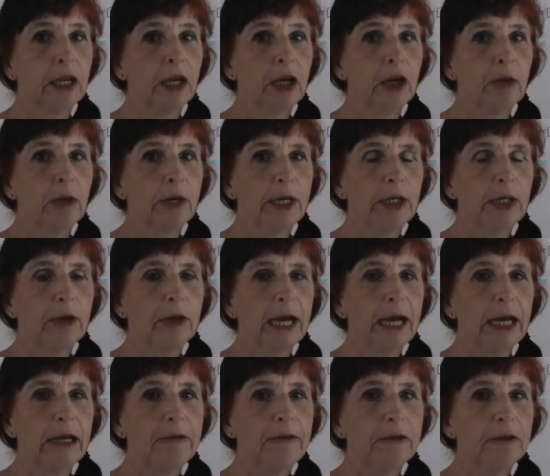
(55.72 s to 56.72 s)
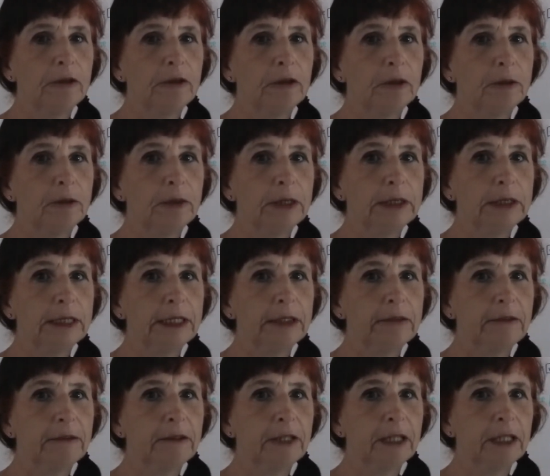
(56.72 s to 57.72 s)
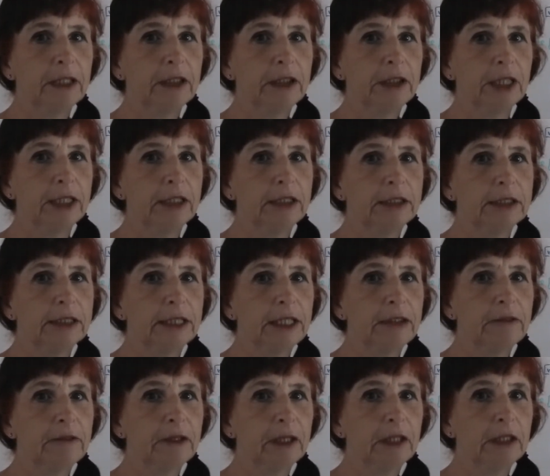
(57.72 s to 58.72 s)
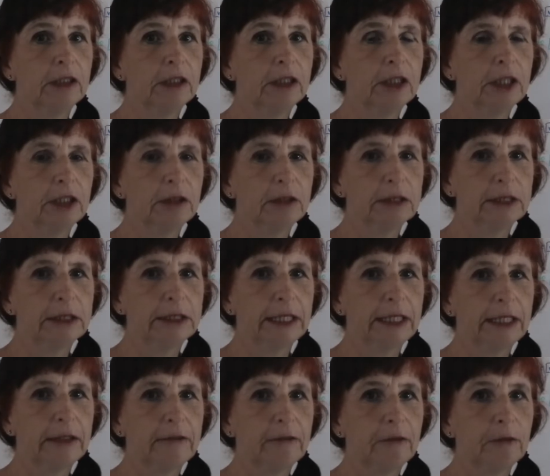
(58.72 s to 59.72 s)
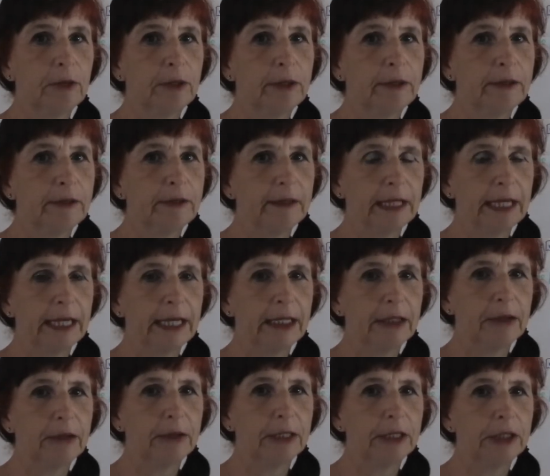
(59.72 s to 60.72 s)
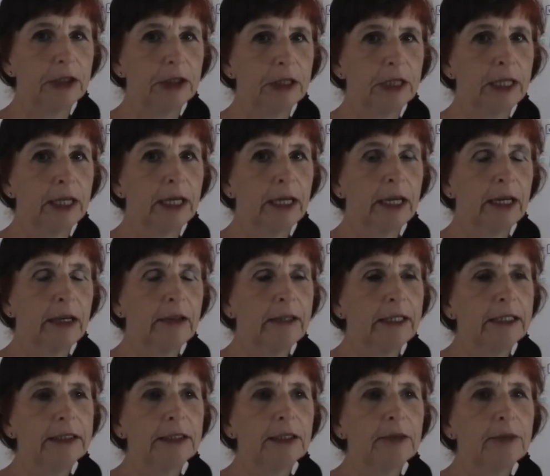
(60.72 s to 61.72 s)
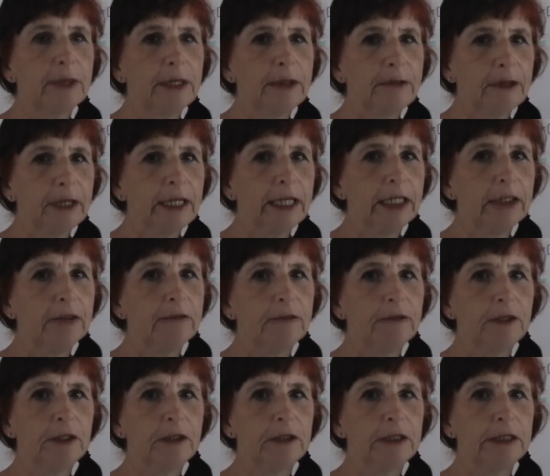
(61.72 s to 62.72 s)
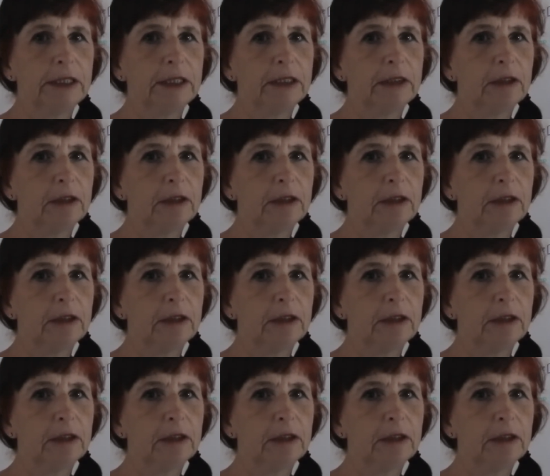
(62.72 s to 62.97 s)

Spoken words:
where you have nominative, genitive and accusative within the language. This can be very confusing and